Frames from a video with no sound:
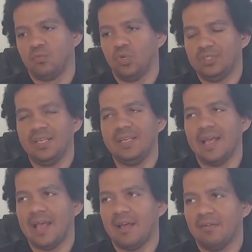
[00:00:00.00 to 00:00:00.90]
what they
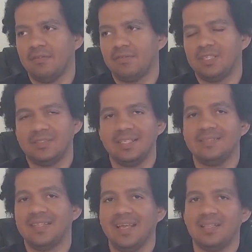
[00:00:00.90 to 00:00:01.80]
have is
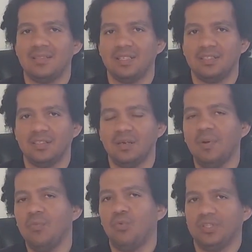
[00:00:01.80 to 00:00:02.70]
intent. It's not
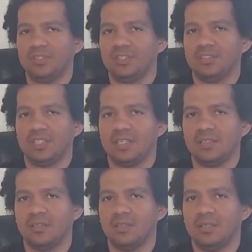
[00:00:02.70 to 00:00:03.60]
about what they're
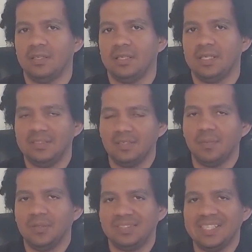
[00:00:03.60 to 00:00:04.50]
saying, it's
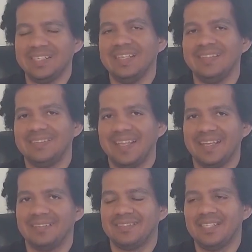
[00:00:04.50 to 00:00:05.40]
about their
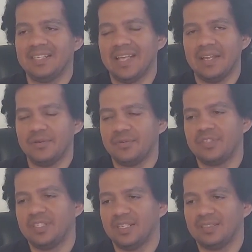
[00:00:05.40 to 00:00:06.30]
intent, their
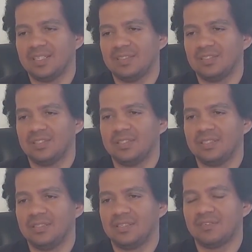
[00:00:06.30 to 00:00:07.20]
energy
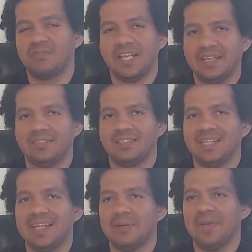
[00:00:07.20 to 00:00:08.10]
essentially
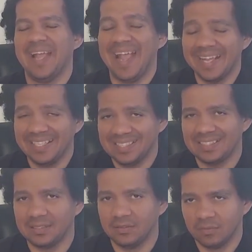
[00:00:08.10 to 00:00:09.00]
reflected. I am
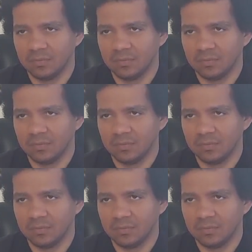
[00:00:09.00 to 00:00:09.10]
angry.